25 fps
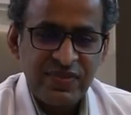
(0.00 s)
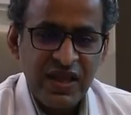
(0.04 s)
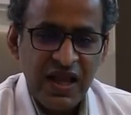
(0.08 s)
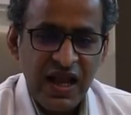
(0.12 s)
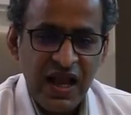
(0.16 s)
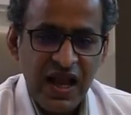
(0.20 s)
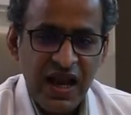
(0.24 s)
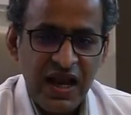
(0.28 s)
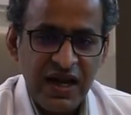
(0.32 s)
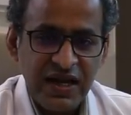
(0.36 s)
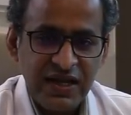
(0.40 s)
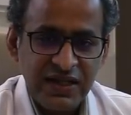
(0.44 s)

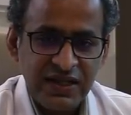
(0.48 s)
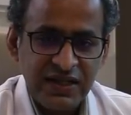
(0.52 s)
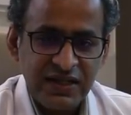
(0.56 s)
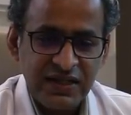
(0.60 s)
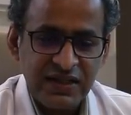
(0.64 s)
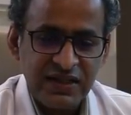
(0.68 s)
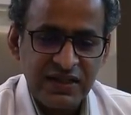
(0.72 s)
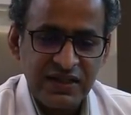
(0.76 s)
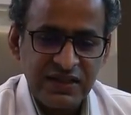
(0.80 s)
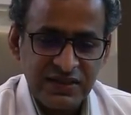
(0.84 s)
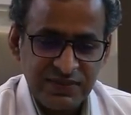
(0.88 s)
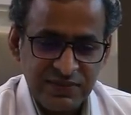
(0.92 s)
And
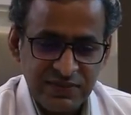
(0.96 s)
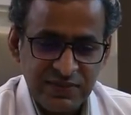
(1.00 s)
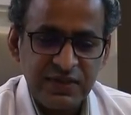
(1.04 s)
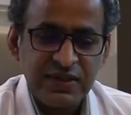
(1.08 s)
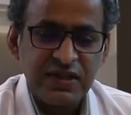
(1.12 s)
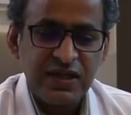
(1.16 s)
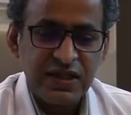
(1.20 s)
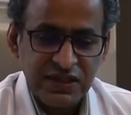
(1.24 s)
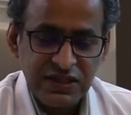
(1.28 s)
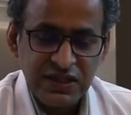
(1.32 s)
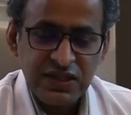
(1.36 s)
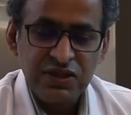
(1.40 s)

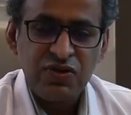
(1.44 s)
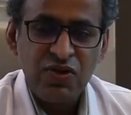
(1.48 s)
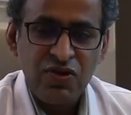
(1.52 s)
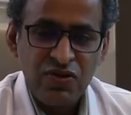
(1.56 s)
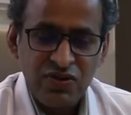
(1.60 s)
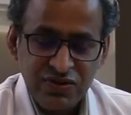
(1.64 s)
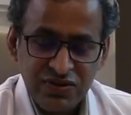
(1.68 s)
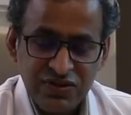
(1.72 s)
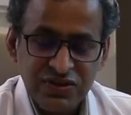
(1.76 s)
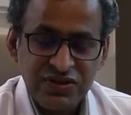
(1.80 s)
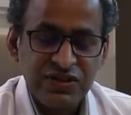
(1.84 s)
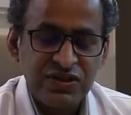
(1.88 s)
what other
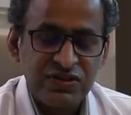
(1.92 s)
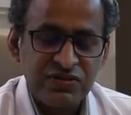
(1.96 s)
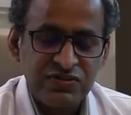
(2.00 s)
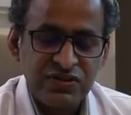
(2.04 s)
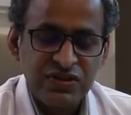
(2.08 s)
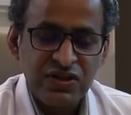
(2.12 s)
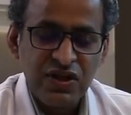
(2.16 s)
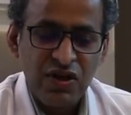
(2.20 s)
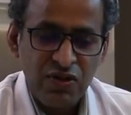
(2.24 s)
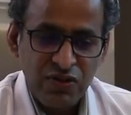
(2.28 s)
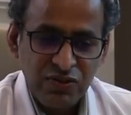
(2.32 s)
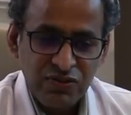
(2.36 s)
causes
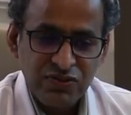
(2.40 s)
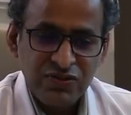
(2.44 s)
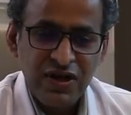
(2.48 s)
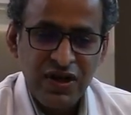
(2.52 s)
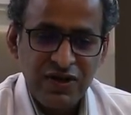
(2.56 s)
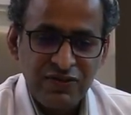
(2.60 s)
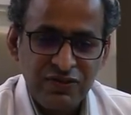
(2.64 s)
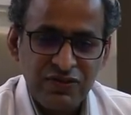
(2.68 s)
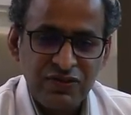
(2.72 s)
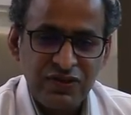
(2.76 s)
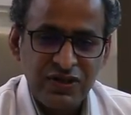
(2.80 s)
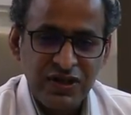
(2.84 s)
we also
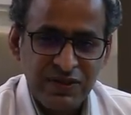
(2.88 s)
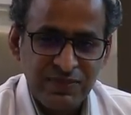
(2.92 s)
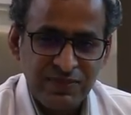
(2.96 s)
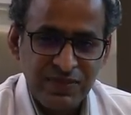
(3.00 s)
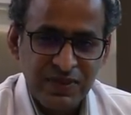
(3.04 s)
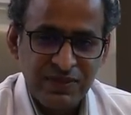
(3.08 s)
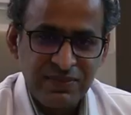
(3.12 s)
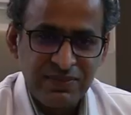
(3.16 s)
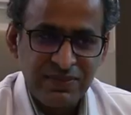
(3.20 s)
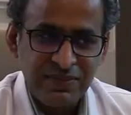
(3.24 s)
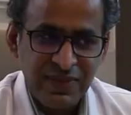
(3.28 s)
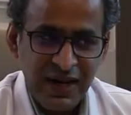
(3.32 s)
have to keep
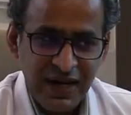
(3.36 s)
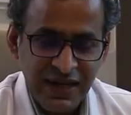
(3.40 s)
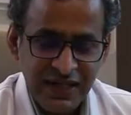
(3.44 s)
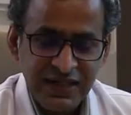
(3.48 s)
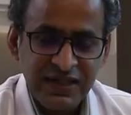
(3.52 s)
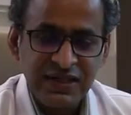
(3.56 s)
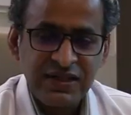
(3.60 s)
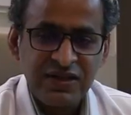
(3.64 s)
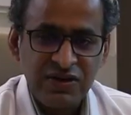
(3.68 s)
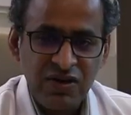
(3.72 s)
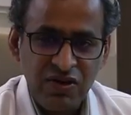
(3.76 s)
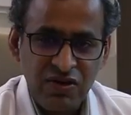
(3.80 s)
in
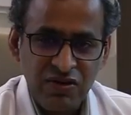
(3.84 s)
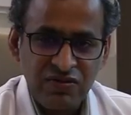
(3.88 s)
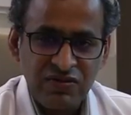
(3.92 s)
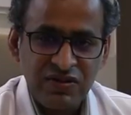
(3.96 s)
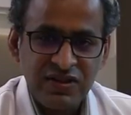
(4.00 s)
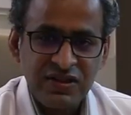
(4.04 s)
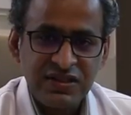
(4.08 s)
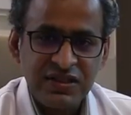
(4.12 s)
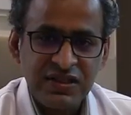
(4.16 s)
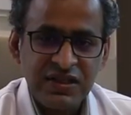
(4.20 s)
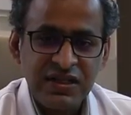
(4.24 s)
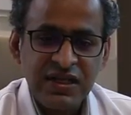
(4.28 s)
mind
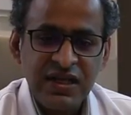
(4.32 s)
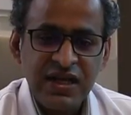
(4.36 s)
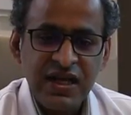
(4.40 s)
always.